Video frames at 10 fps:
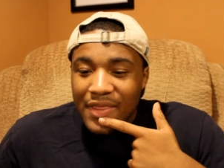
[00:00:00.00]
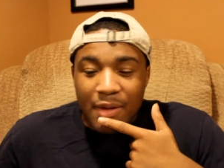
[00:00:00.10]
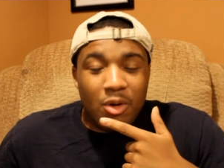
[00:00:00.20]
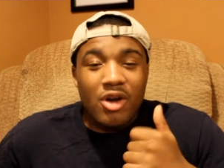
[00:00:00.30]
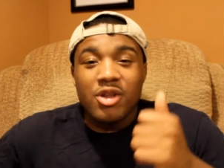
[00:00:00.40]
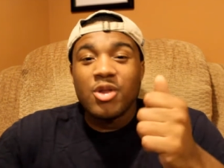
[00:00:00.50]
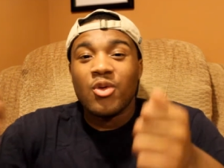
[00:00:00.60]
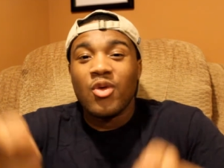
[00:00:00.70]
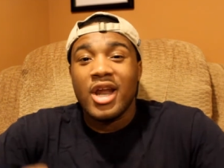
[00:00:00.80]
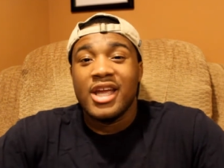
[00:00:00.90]
they were under
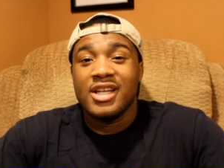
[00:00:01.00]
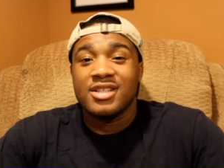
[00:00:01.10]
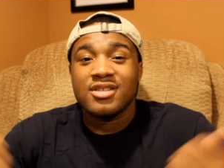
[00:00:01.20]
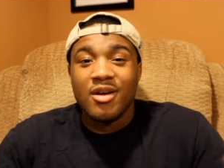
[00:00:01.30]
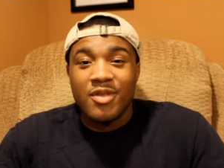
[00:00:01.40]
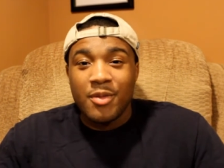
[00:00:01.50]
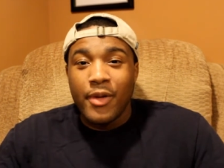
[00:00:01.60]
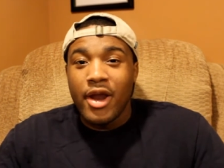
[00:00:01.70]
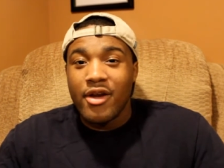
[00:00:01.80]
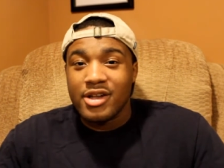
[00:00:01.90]
the reins of their
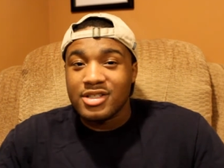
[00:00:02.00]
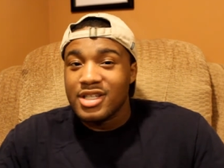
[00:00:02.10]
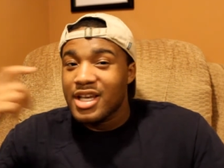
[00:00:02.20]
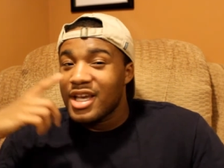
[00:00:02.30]
parents.